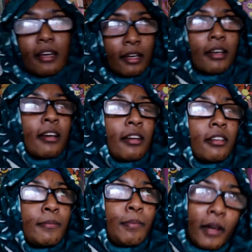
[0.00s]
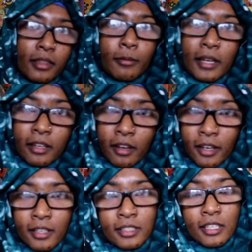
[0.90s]
And by the way
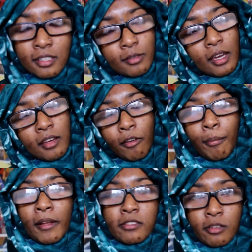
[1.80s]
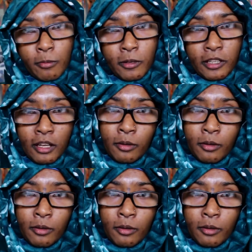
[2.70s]
guys, it's okay if your plans don't work